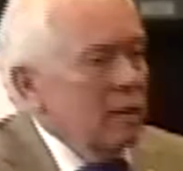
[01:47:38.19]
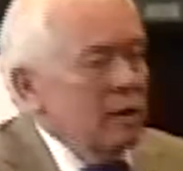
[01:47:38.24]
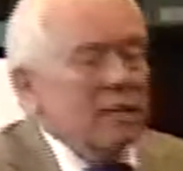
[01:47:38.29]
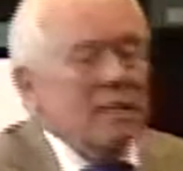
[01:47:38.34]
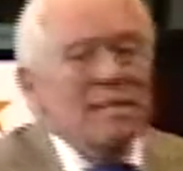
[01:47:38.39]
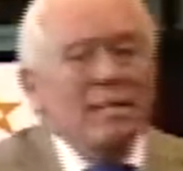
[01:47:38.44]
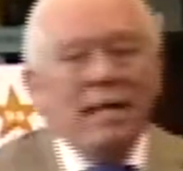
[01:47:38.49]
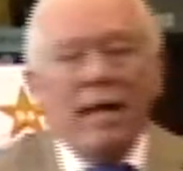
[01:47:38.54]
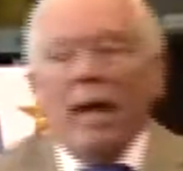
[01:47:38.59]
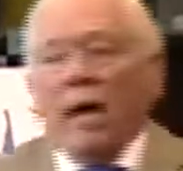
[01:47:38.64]
The
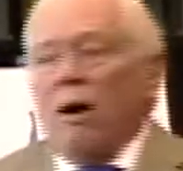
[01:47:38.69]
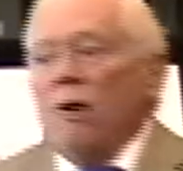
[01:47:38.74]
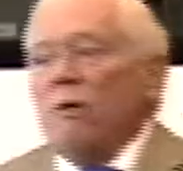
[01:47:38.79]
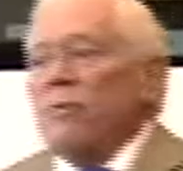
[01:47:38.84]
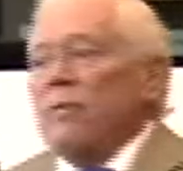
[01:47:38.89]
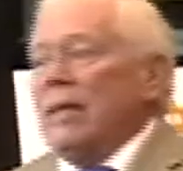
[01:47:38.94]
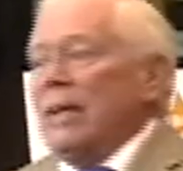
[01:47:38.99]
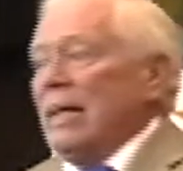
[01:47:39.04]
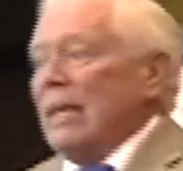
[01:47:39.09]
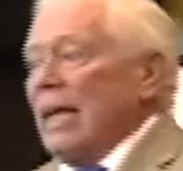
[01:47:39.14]

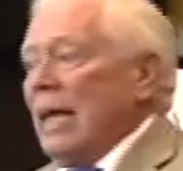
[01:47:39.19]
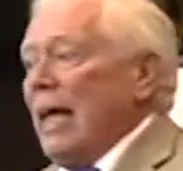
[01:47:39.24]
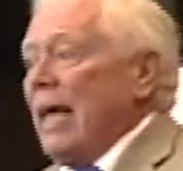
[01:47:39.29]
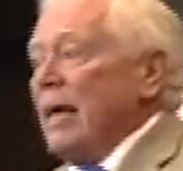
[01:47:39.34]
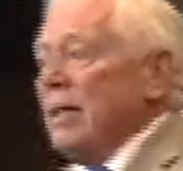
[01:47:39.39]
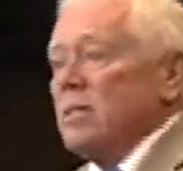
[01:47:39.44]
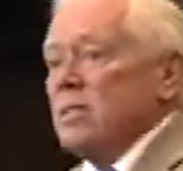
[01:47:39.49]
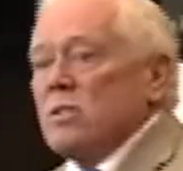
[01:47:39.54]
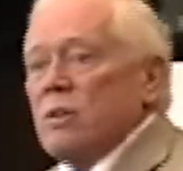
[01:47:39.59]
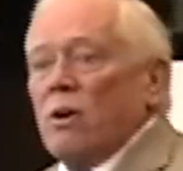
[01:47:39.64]
South and
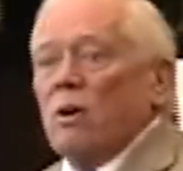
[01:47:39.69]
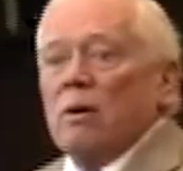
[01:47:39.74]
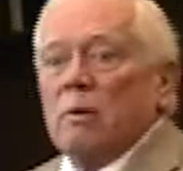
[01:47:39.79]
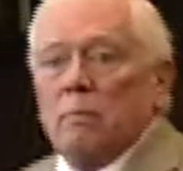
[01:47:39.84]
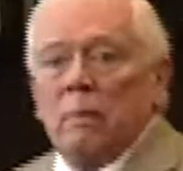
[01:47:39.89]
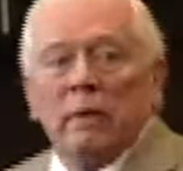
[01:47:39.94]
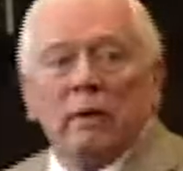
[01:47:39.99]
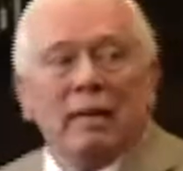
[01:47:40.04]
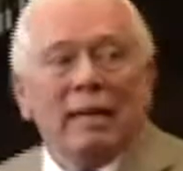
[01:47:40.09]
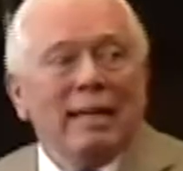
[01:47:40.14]
Atlanta started
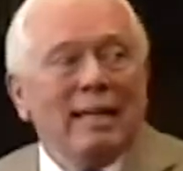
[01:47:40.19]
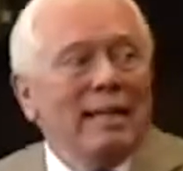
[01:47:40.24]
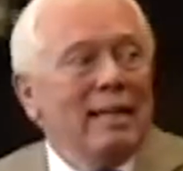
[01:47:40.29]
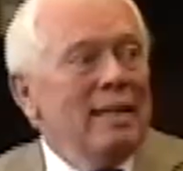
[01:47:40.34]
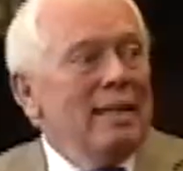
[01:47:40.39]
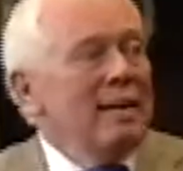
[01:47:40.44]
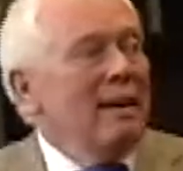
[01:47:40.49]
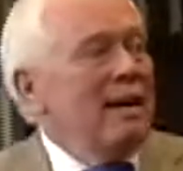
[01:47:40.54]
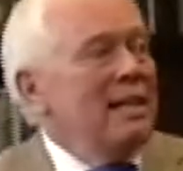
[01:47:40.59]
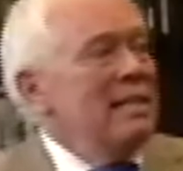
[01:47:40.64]
building it in
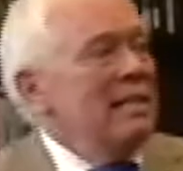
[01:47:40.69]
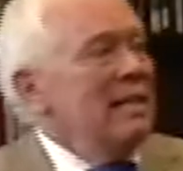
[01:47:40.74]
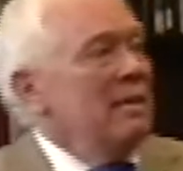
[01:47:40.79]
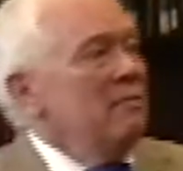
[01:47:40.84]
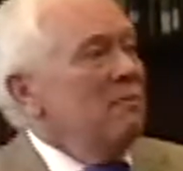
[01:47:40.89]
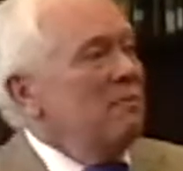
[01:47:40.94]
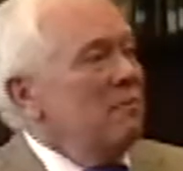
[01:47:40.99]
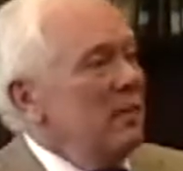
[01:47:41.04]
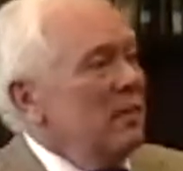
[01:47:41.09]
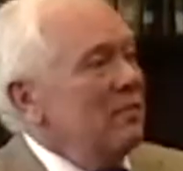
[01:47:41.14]
the
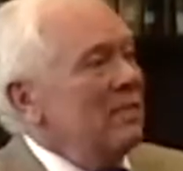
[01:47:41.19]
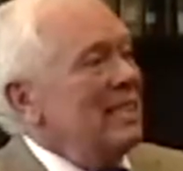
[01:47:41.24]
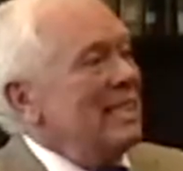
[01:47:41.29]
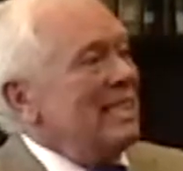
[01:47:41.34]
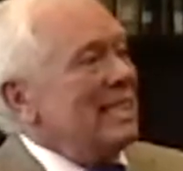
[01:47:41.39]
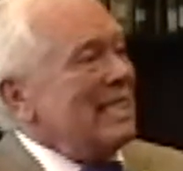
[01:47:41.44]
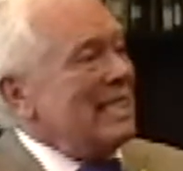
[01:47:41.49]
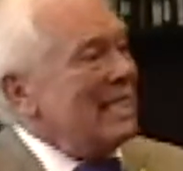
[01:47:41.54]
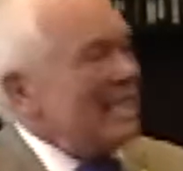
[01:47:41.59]
1950s and